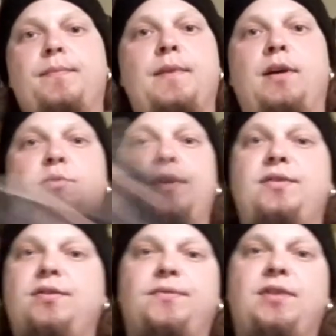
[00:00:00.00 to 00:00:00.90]

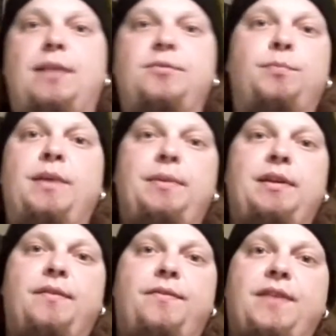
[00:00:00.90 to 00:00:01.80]
hundreds of times, maybe
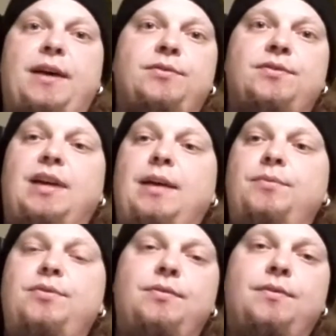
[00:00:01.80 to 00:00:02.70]
a thousand
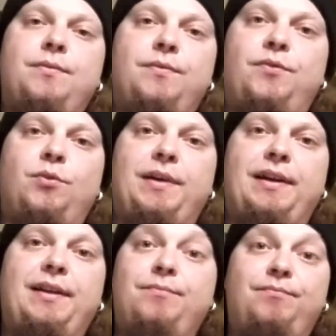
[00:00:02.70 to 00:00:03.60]
times through
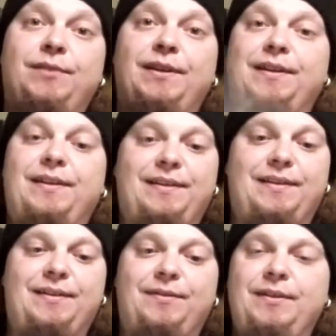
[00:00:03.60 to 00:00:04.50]
my
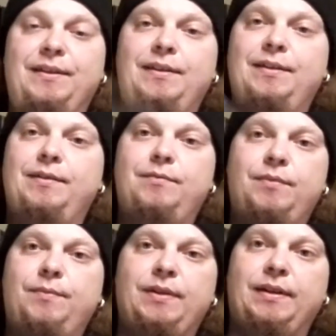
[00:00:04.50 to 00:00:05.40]
uh,
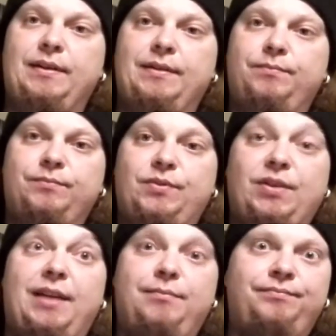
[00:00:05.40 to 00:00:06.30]
uh,
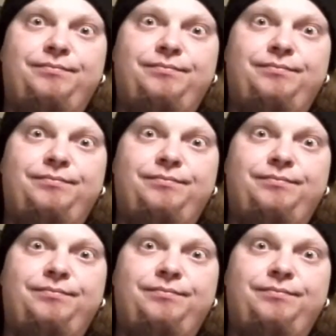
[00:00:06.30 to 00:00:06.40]
time.